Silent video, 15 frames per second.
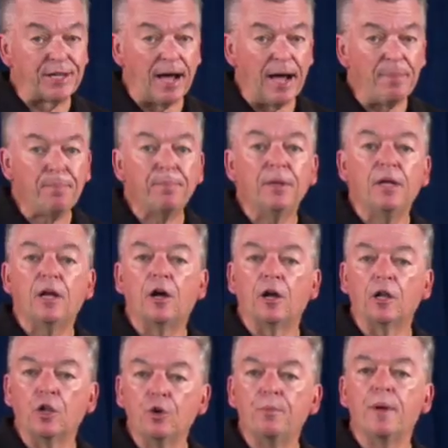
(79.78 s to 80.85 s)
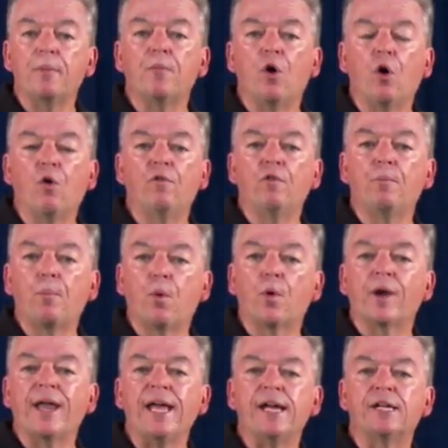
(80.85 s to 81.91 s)
top, aluminum oval
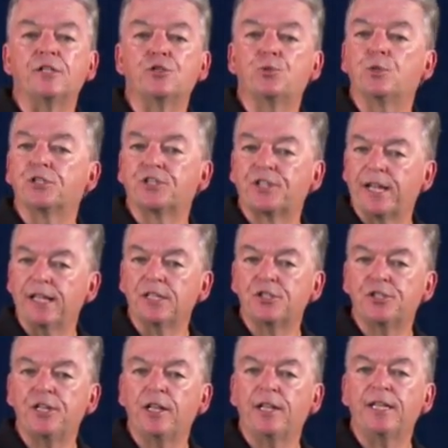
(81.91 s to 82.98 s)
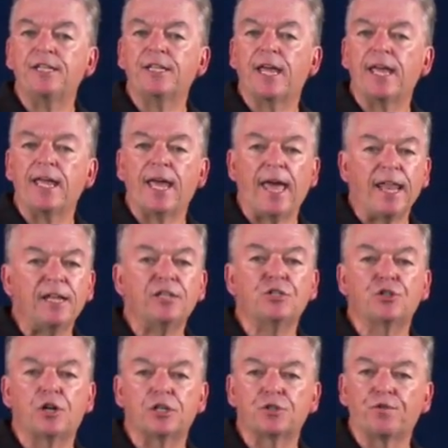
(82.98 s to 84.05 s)
port heads with stainless steel intake and
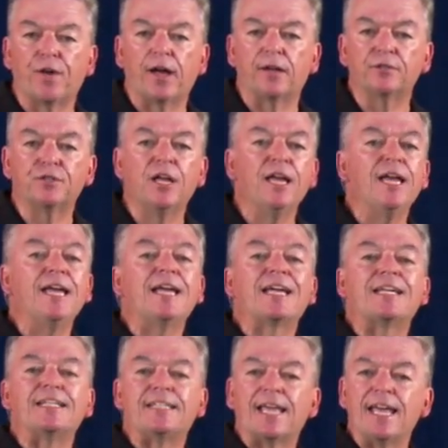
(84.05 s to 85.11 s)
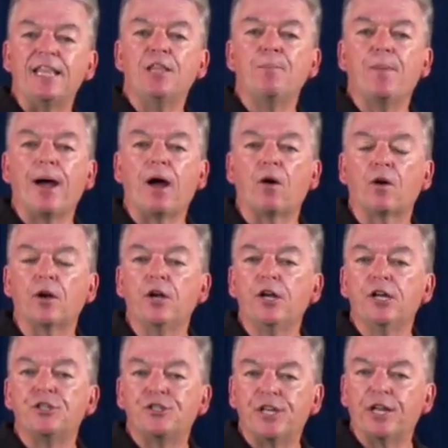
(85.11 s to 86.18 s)
exhaust valves contain the power
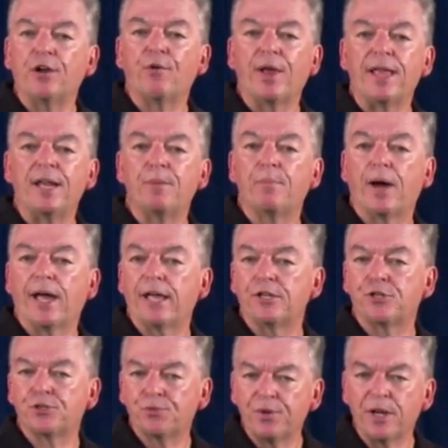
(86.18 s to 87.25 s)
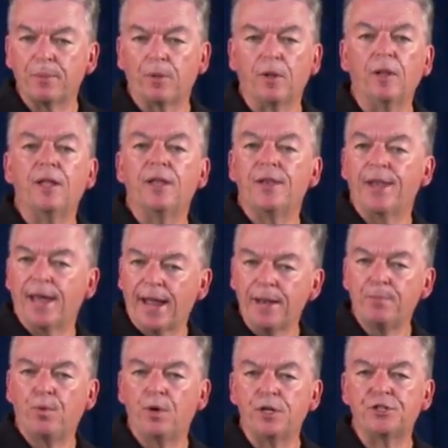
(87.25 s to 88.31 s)
generated by a streetable
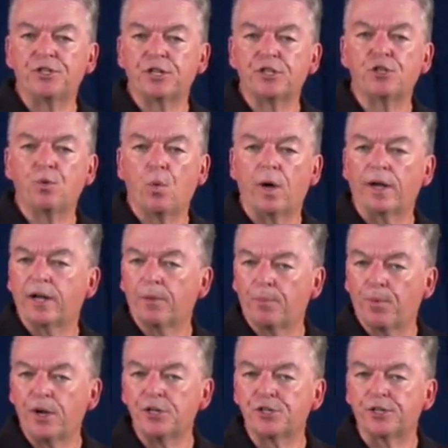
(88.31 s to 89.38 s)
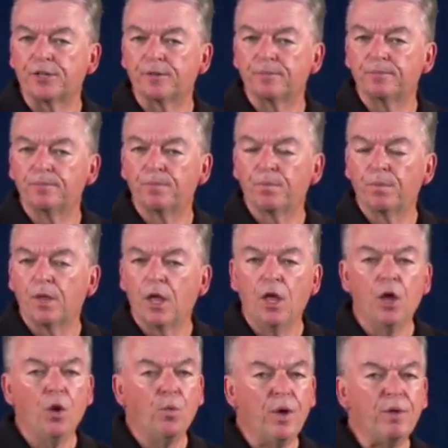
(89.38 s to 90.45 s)
9.6 to 1 compression.
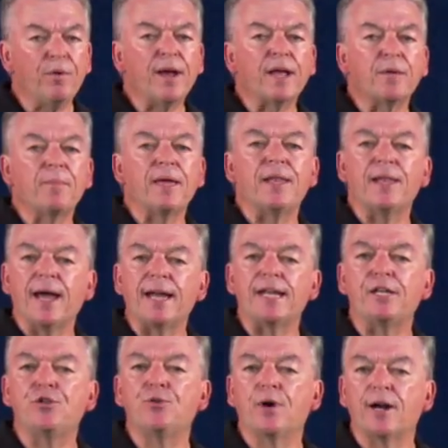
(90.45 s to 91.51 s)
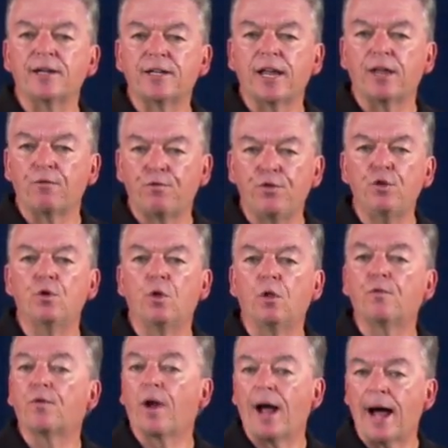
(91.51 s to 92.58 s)
We recommend 92 octane
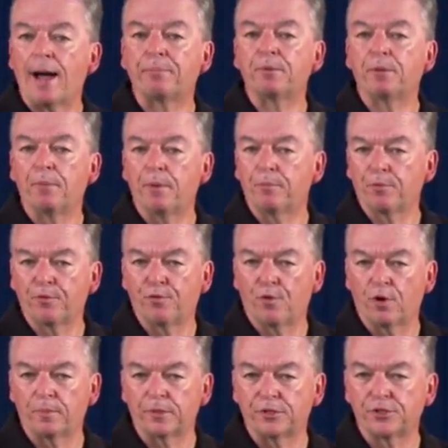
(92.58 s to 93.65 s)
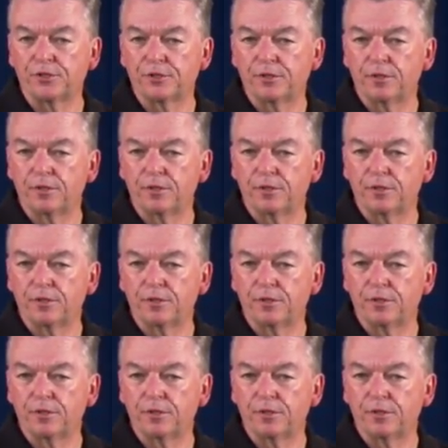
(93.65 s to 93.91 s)
fuel for optimum performance.